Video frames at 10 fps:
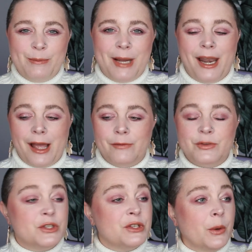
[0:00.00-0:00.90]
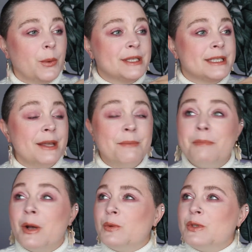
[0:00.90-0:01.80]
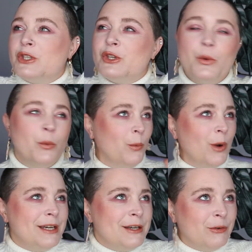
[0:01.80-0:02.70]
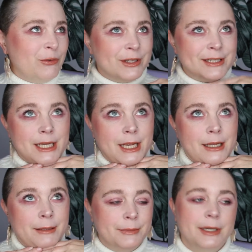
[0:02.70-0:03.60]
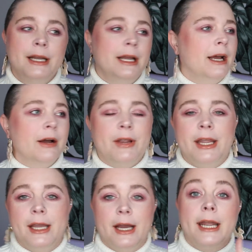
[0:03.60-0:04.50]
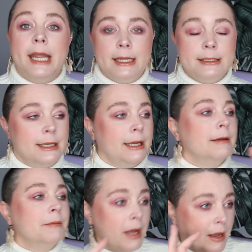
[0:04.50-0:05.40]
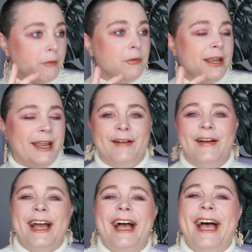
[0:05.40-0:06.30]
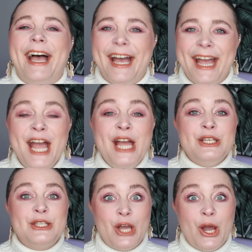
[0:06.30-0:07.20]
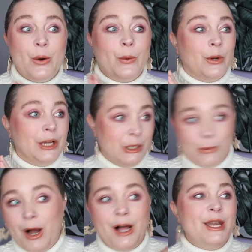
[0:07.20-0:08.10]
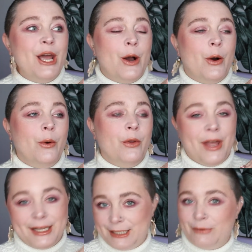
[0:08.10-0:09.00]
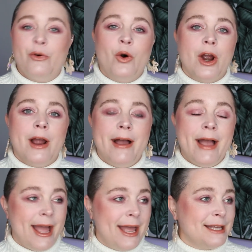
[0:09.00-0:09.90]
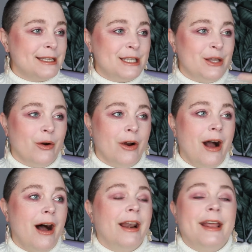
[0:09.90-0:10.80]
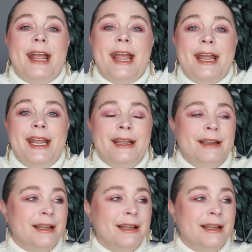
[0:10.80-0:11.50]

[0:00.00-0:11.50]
my loves. So it's the most wonderful time. Okay, yeah, I can't sing. Of the year. So you all know that Sephora has their holiday